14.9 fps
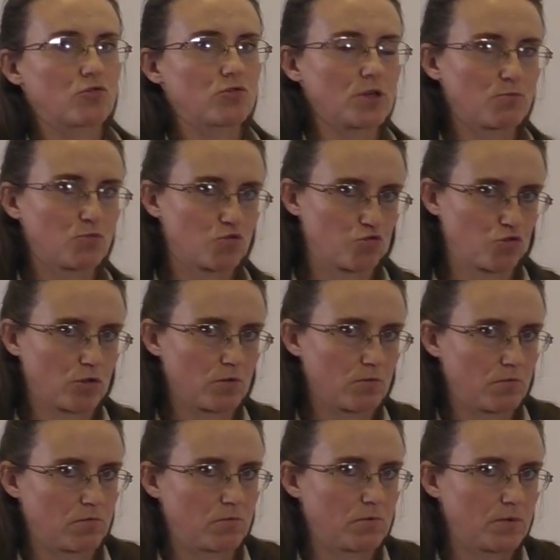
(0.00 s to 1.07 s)
where
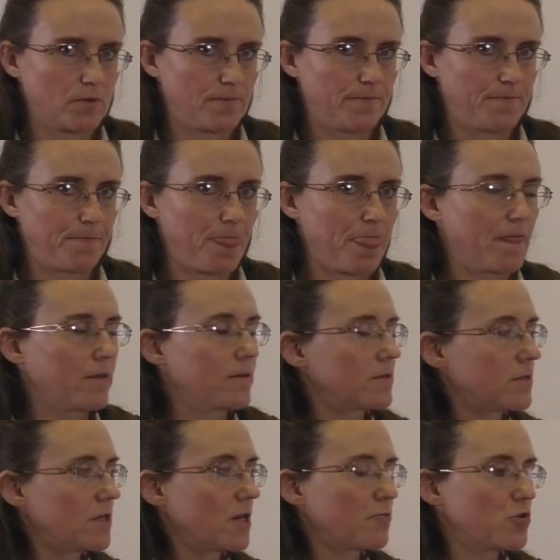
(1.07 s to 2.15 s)
you are going to
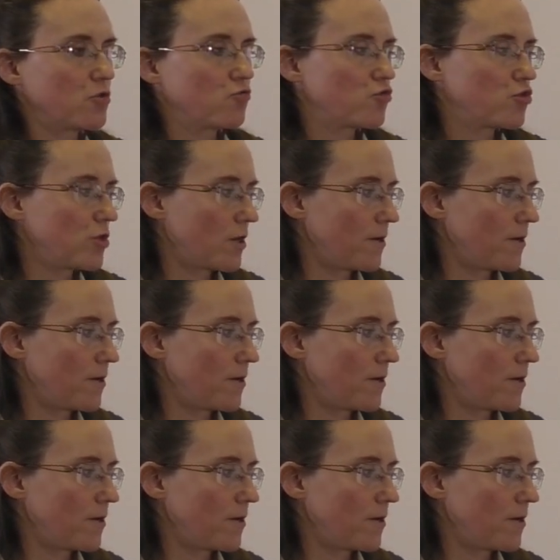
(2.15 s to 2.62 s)
search.